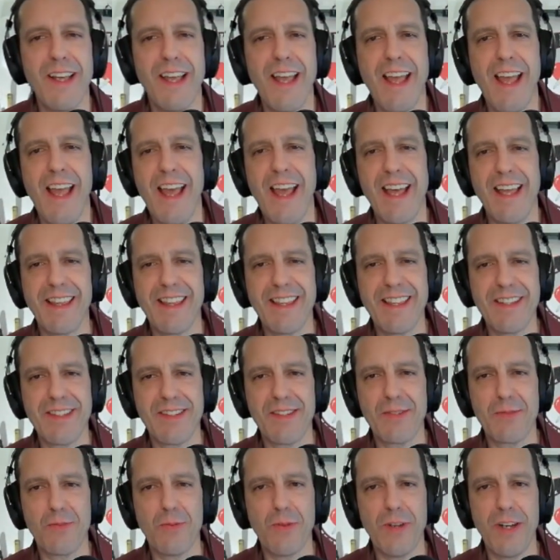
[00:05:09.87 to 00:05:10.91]
And this
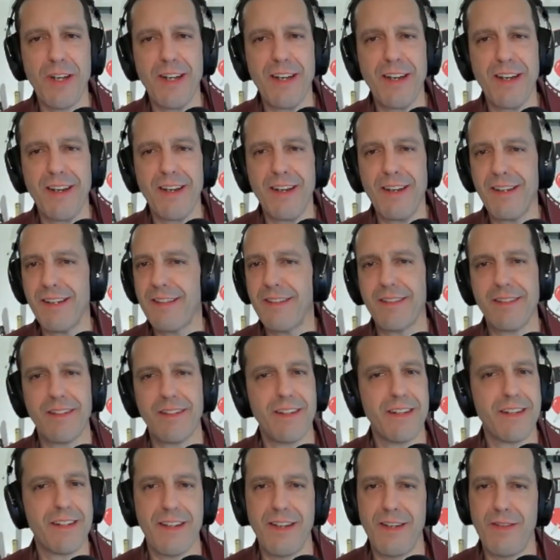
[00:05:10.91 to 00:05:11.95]
is what
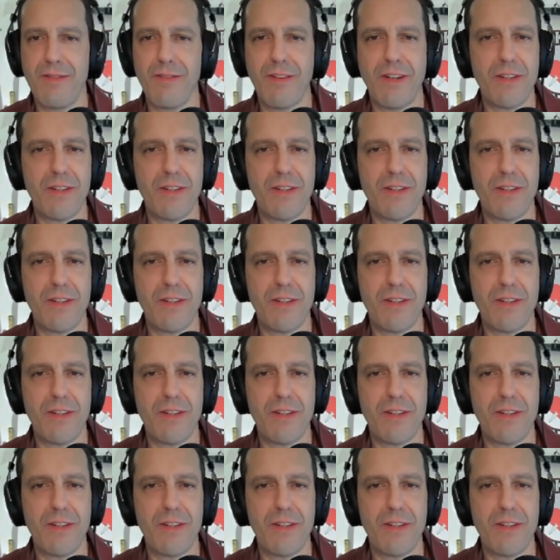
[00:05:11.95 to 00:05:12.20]
it cut right